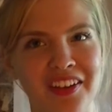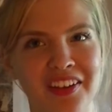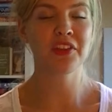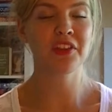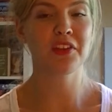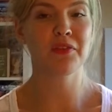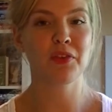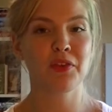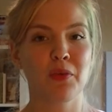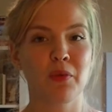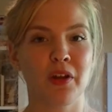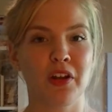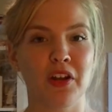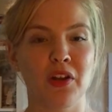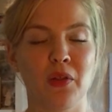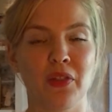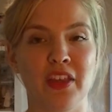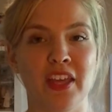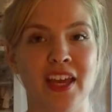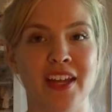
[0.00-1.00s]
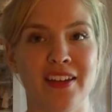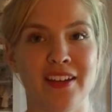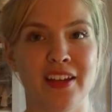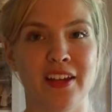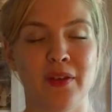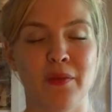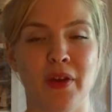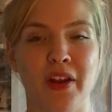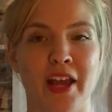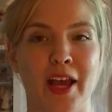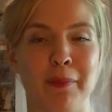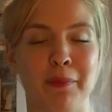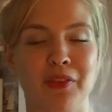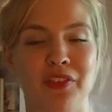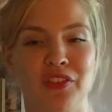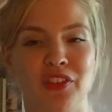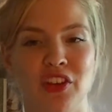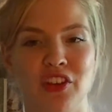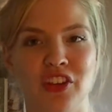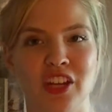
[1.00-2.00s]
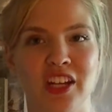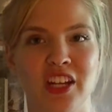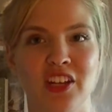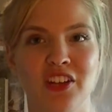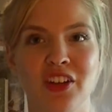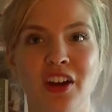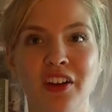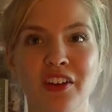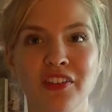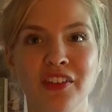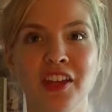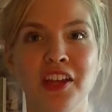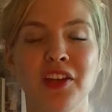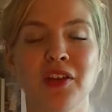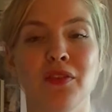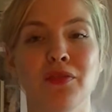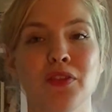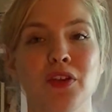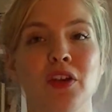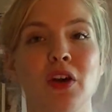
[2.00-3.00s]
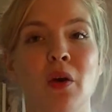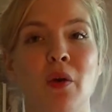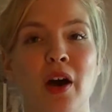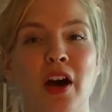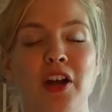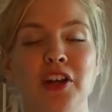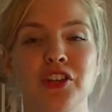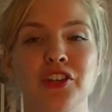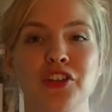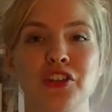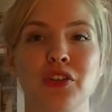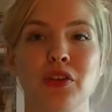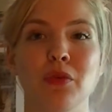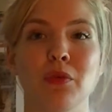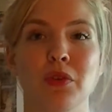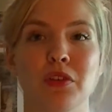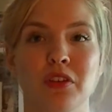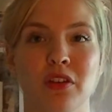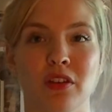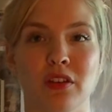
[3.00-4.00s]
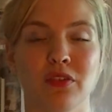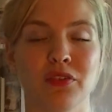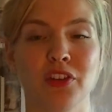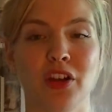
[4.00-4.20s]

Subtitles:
If you want to know the ending, what happens to Jane and Tarzan, you have to go on to Return of